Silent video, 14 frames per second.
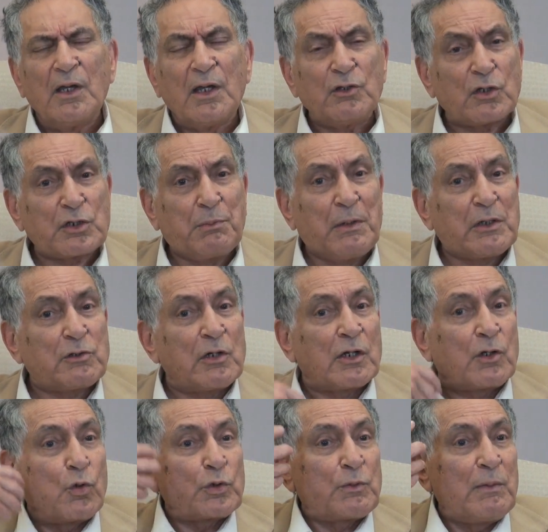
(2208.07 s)
And your spiritual
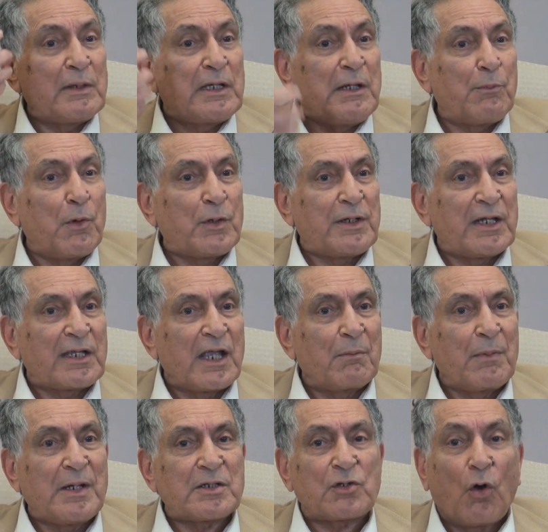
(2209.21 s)
growth will keep on taking
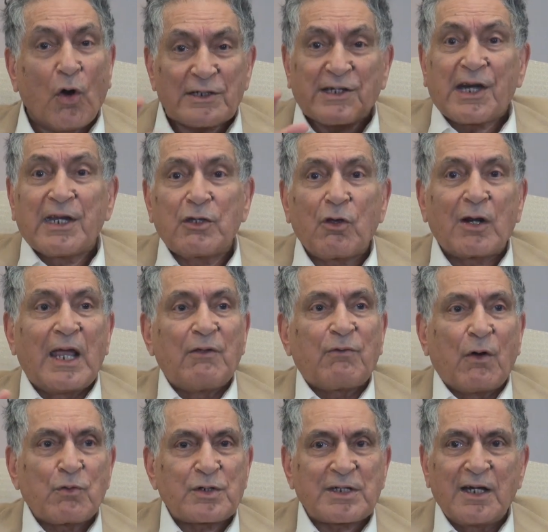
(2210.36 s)
place, altering your life
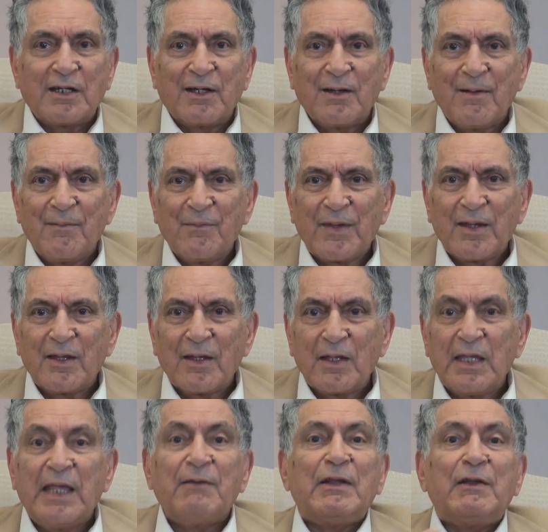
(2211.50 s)
outside,
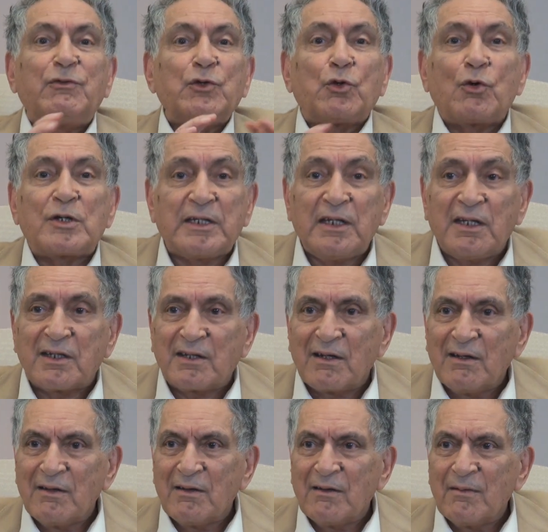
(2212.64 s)
even if you don't see it.
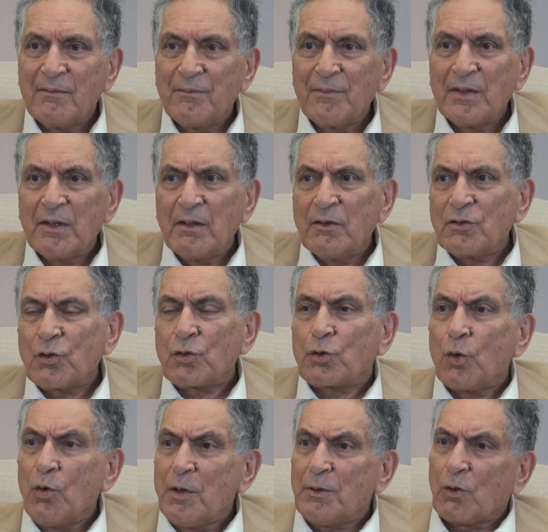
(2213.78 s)
So
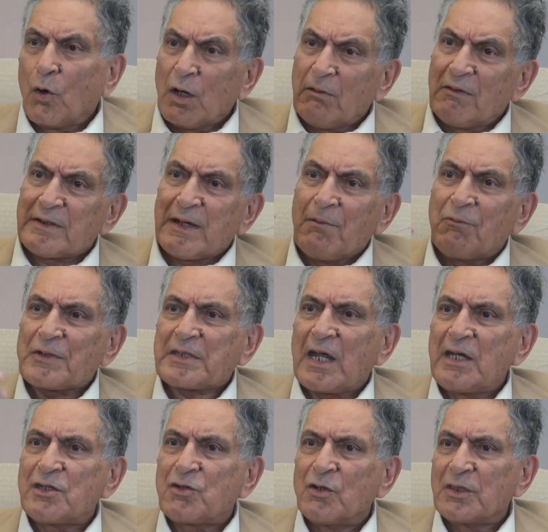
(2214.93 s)
don't always
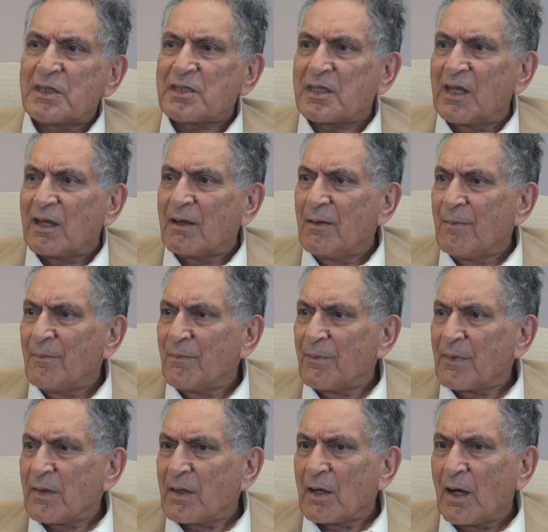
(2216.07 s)
emphasize on this thing
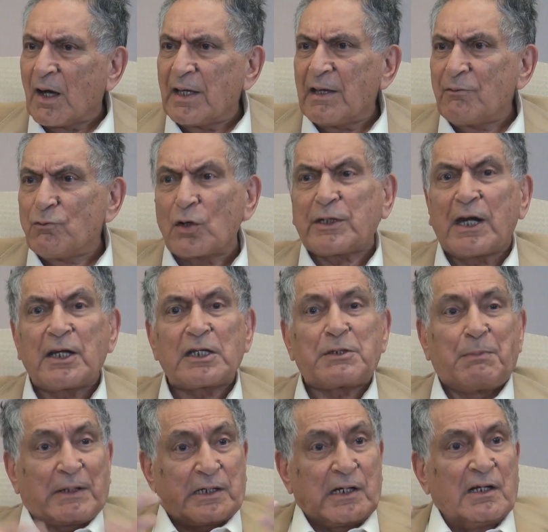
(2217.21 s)
I have not had a
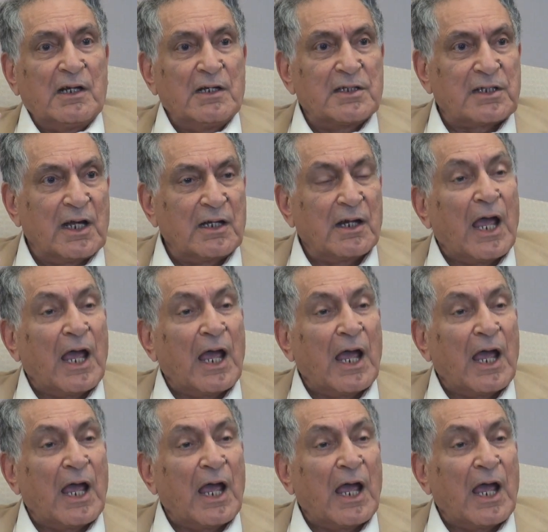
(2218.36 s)
spectacle inside.